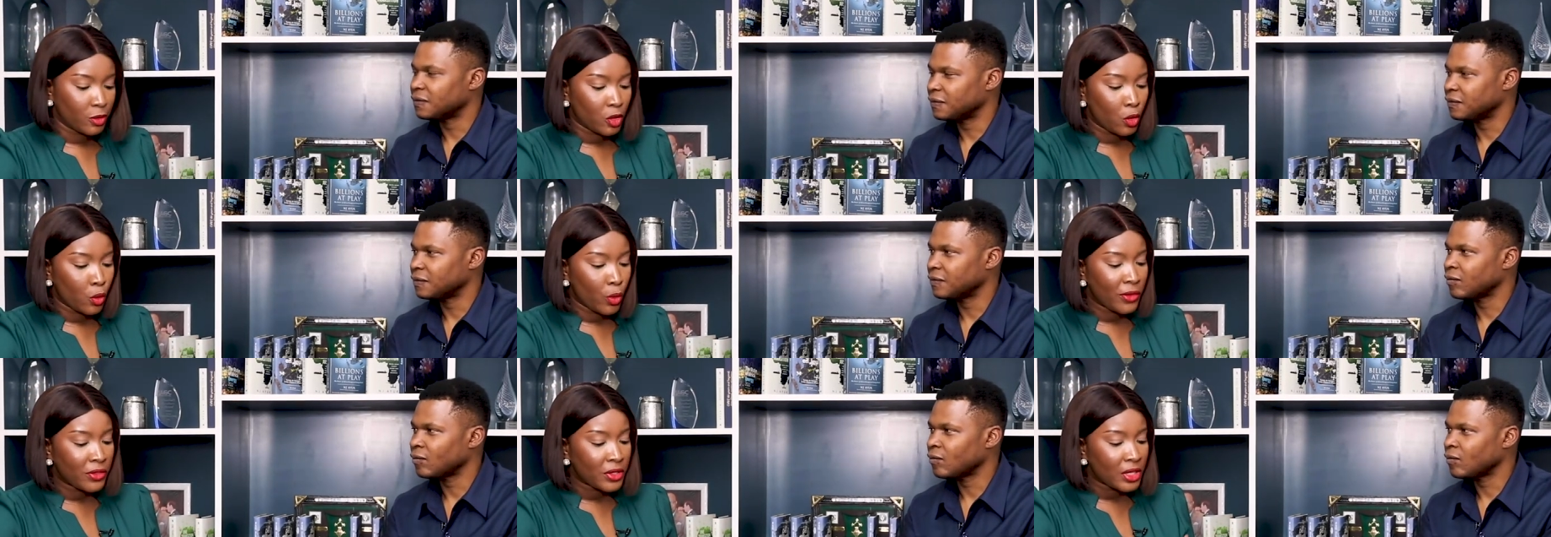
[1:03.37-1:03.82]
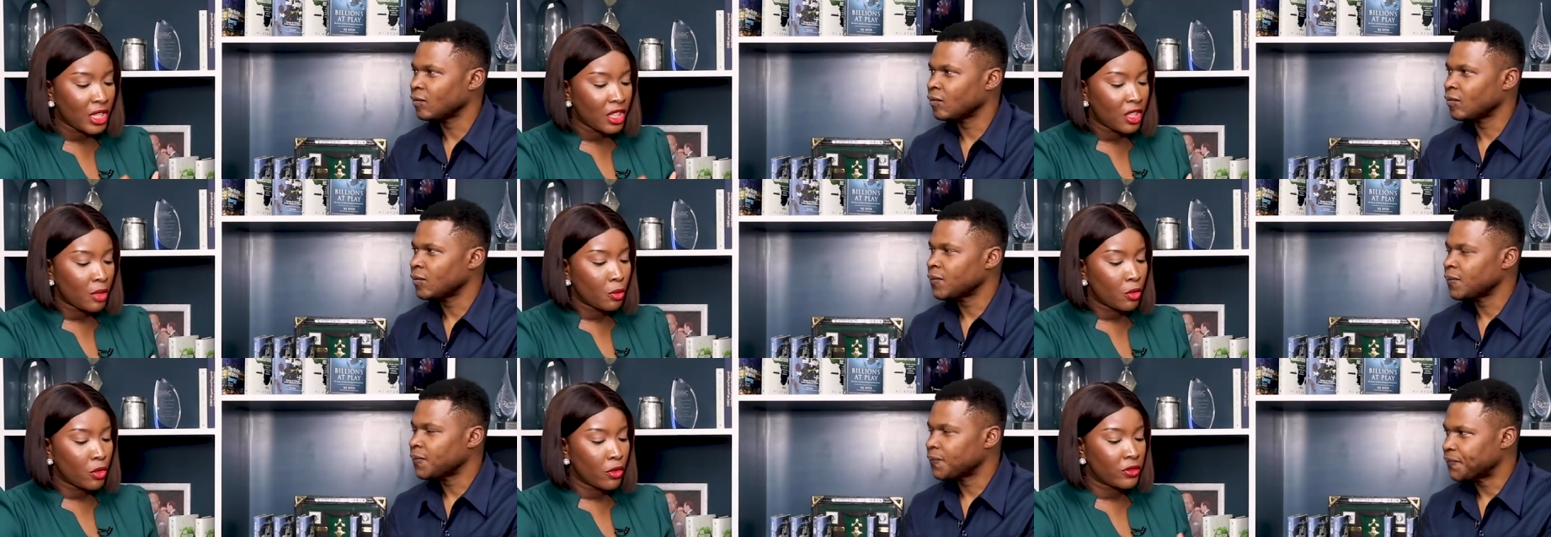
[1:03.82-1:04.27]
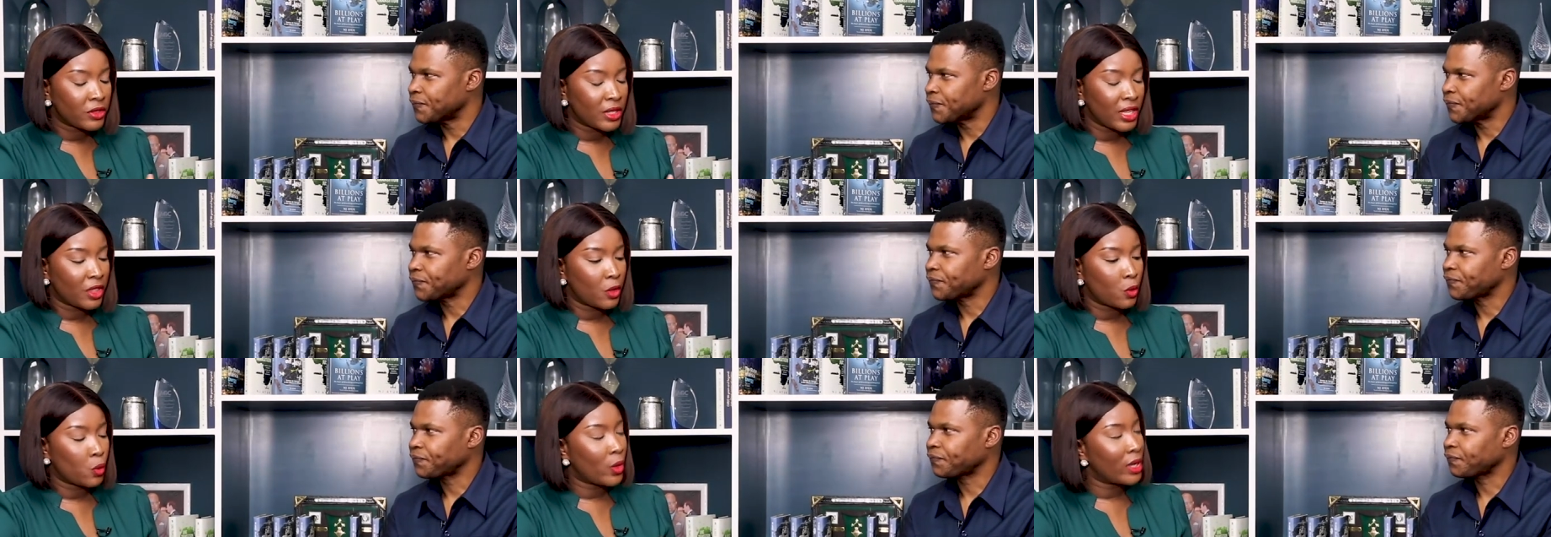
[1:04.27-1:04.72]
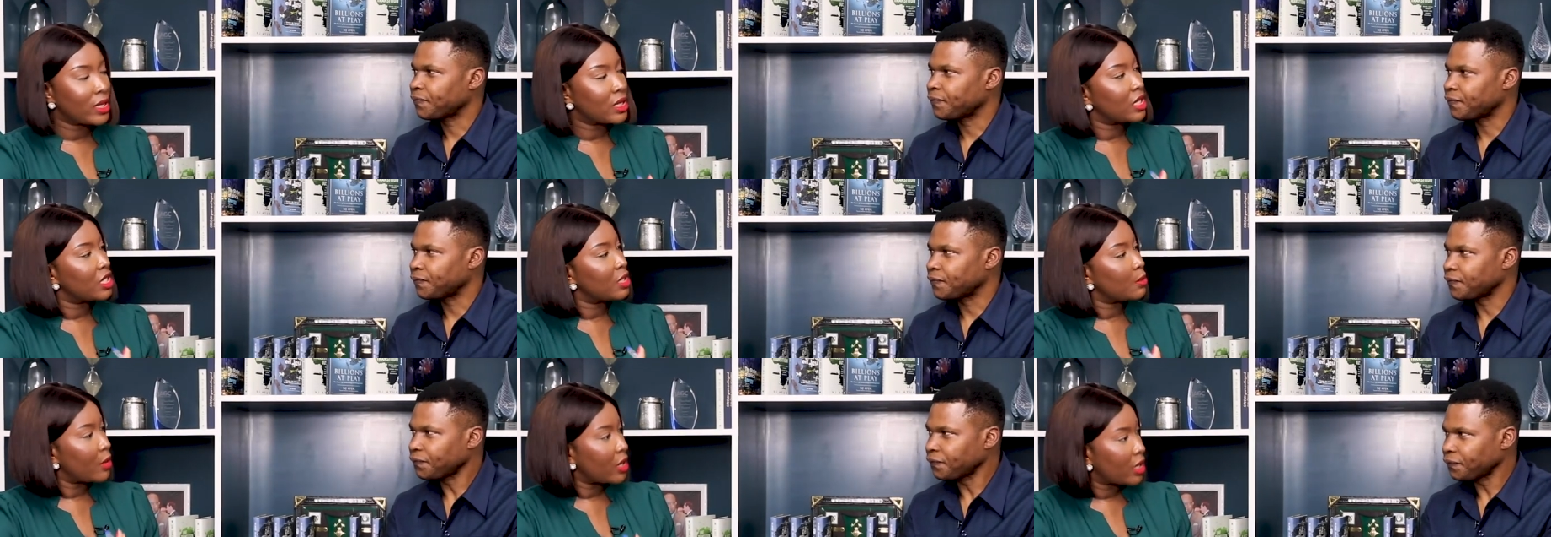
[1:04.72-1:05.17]
Speaker 1: So, we've seen the moves that the West
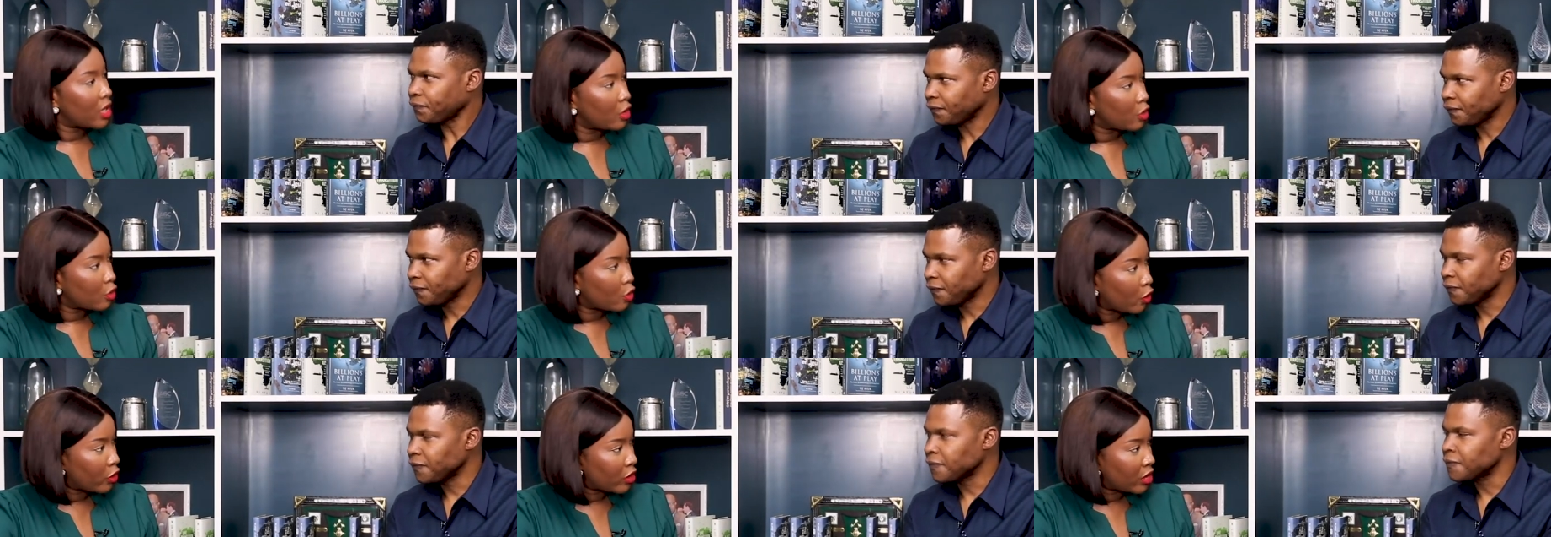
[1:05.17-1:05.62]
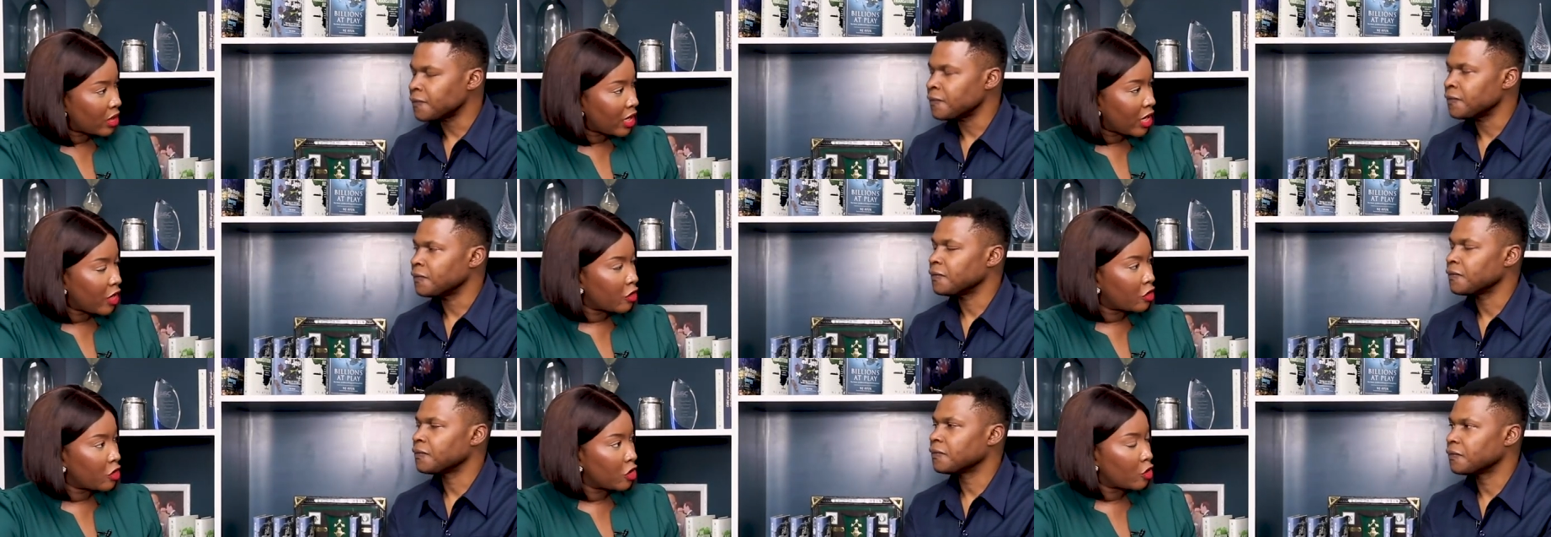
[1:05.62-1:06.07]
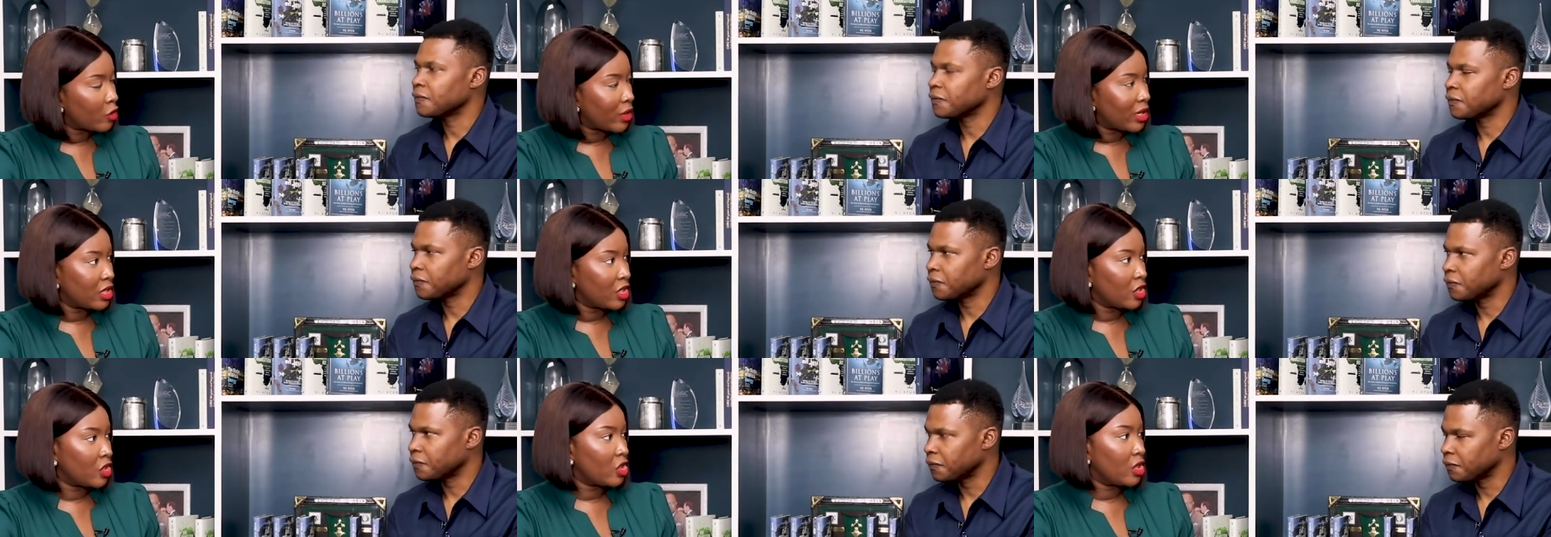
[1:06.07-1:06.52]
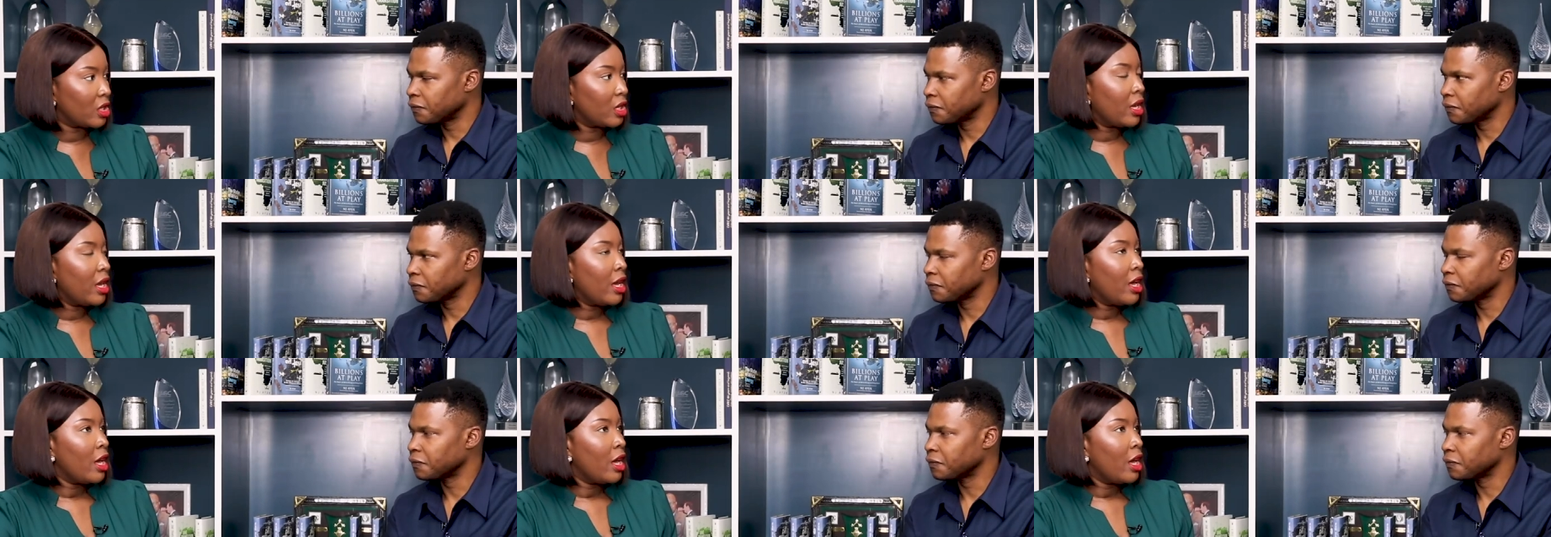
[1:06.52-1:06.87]
is making towards an energy transition.